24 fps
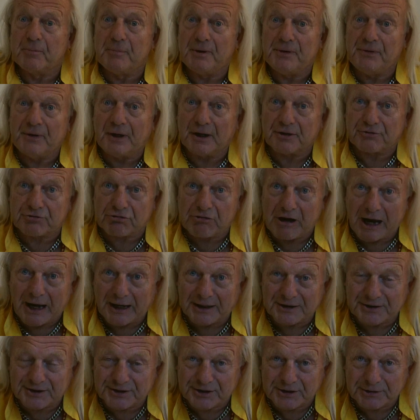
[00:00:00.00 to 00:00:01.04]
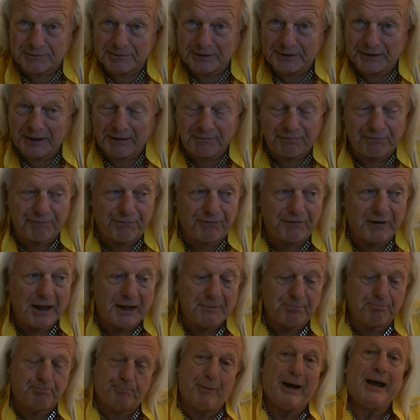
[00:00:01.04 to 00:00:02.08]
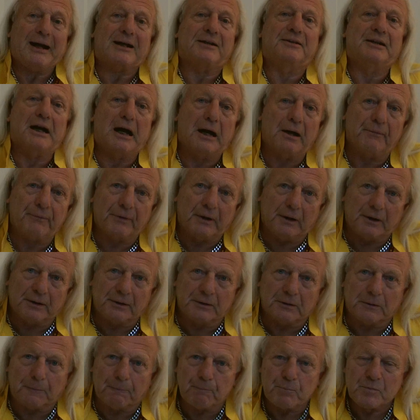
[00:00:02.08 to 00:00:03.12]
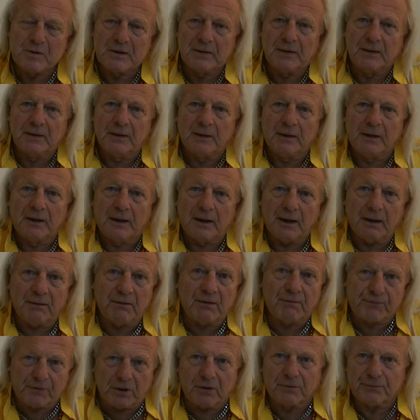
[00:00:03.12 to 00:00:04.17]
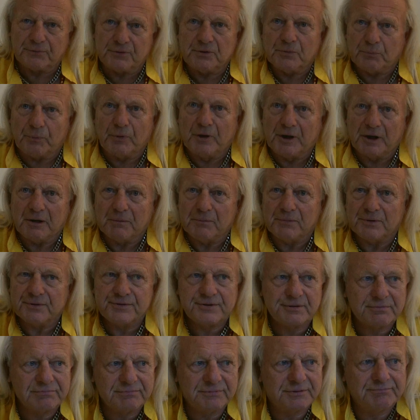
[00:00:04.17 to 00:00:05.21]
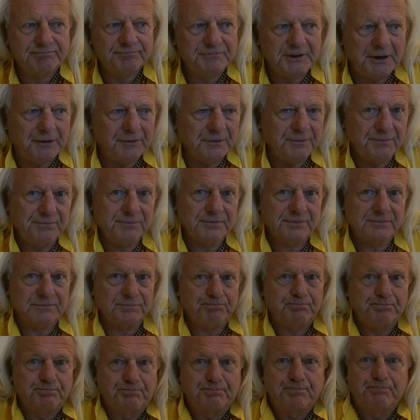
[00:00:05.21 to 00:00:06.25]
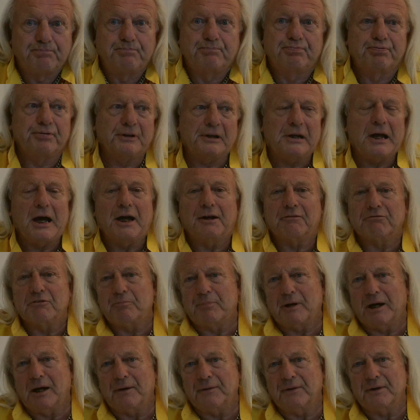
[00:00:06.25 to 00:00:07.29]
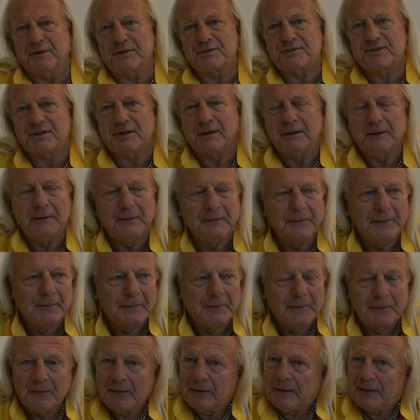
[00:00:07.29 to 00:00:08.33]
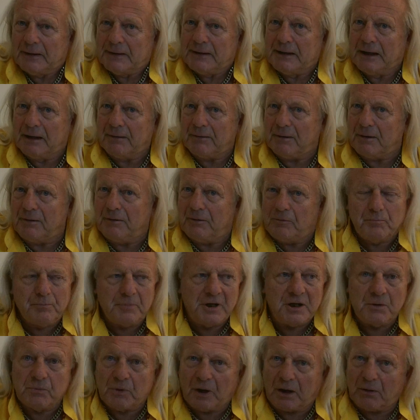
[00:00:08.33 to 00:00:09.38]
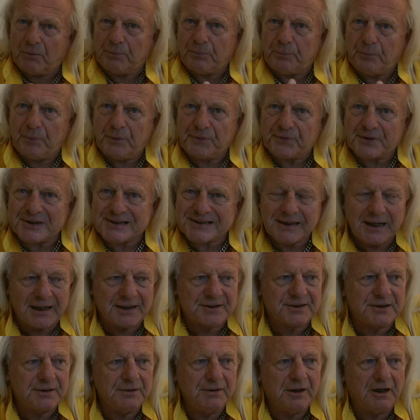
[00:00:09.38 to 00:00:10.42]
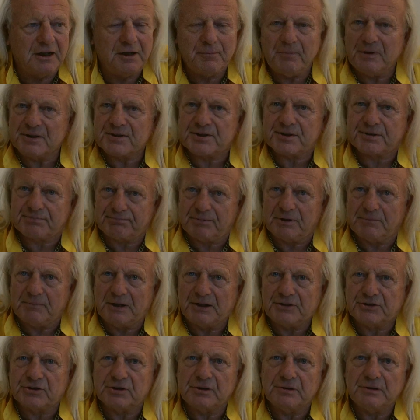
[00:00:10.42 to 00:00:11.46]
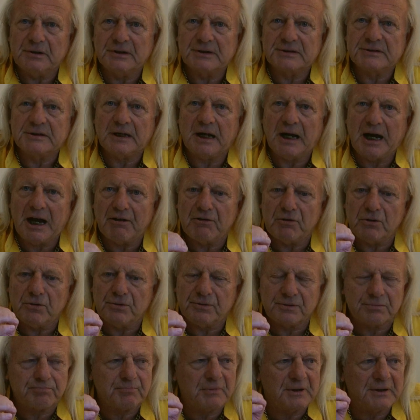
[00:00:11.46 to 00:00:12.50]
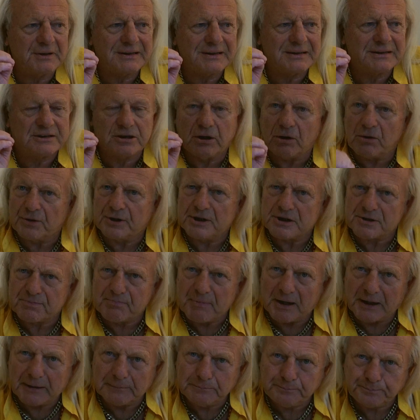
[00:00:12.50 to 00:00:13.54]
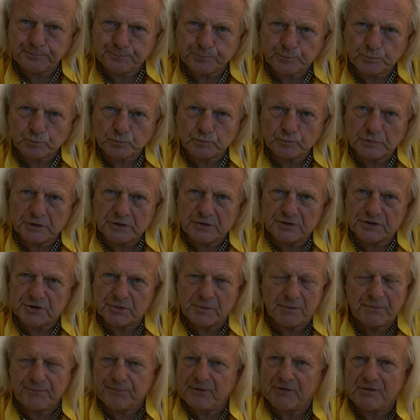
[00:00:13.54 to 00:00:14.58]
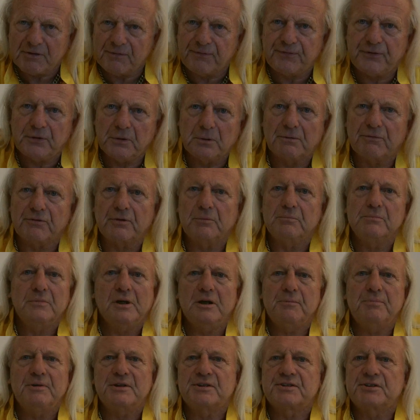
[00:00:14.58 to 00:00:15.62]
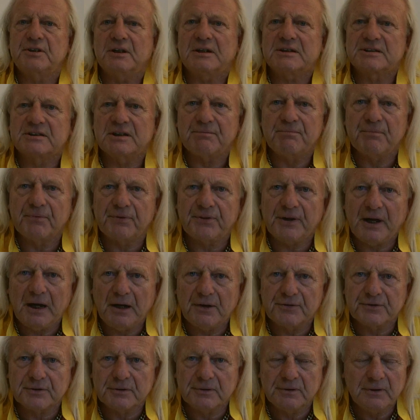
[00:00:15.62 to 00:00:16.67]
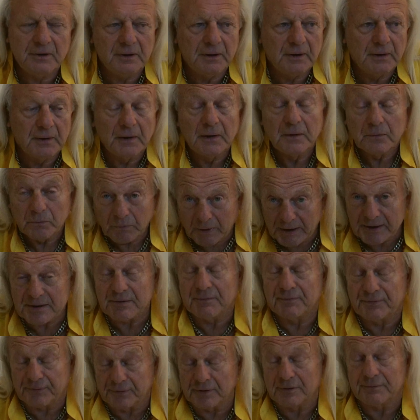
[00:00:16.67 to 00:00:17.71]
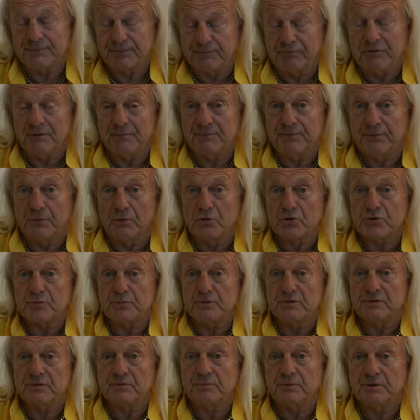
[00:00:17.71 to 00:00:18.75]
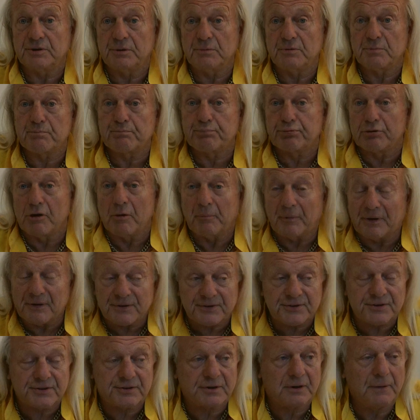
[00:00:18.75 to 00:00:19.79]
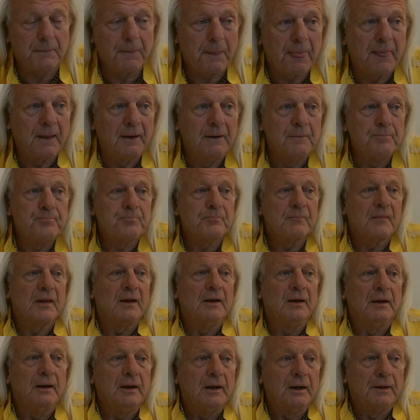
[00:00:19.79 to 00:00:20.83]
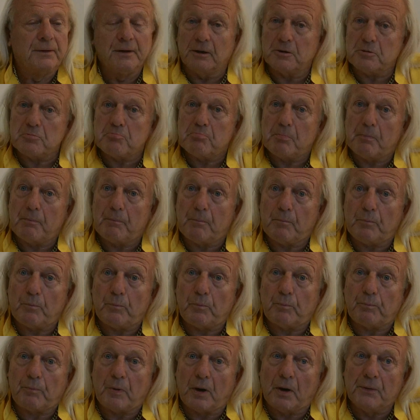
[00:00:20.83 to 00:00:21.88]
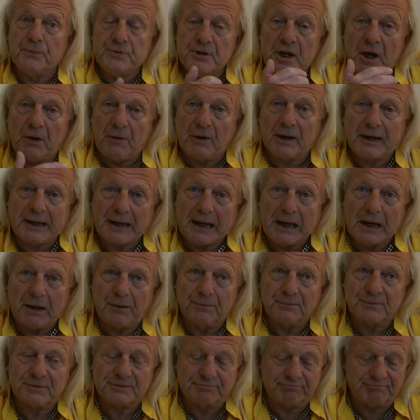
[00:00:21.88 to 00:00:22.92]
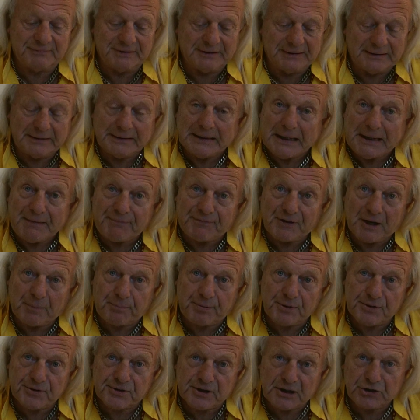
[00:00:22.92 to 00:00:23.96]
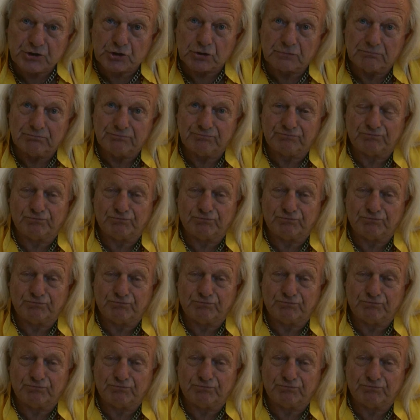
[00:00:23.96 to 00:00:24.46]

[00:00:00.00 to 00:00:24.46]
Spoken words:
them in their tracks, and they fled back down the hill. And of course, William was pretty angry about this. Now, meanwhile, with the Saxon line, I must mention this, that Harold told his men, because there were very few of them, maybe 7,000, waiting for the reinforcement, which he was promised, that on no account leave their position.